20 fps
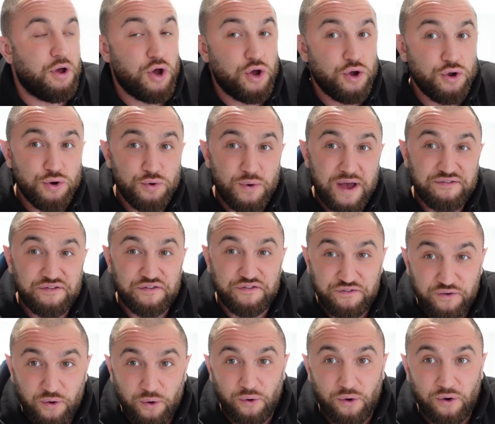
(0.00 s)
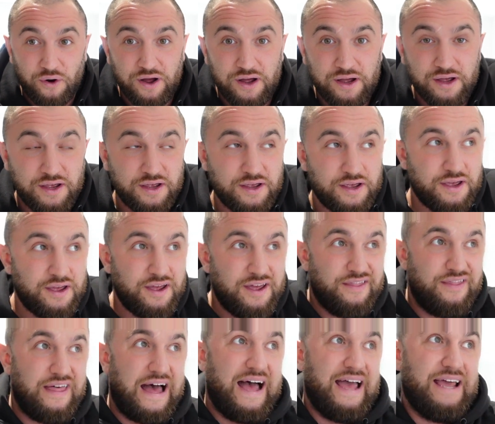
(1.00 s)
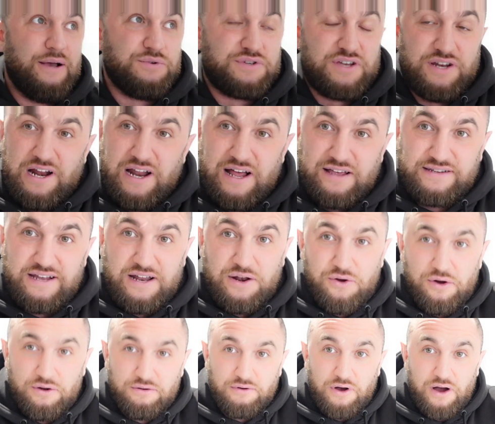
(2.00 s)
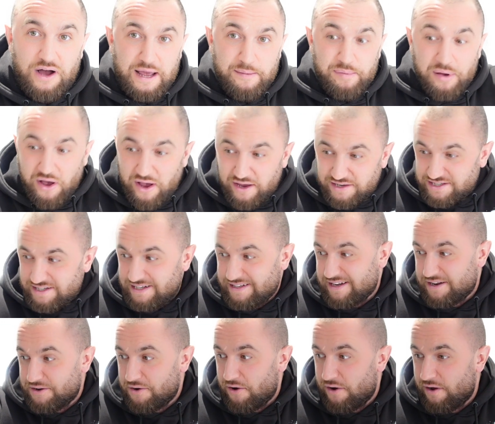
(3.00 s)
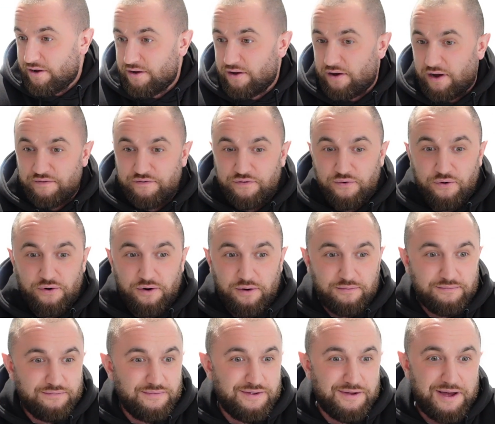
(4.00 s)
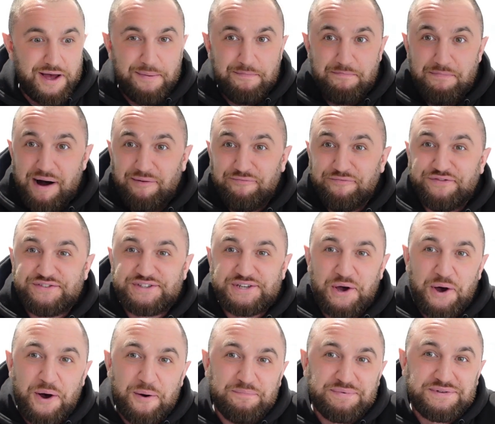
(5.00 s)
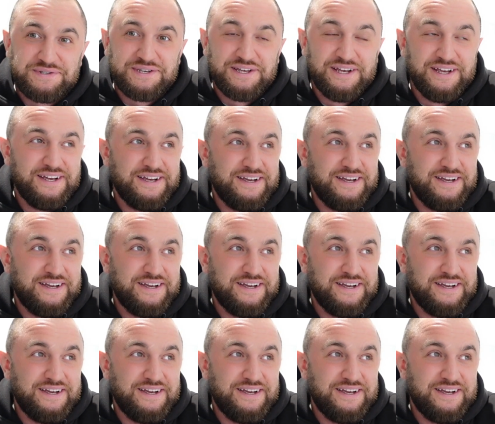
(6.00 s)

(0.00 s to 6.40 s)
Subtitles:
Whoever thought that it was going to last that long? I personally did not. I thought a month tops.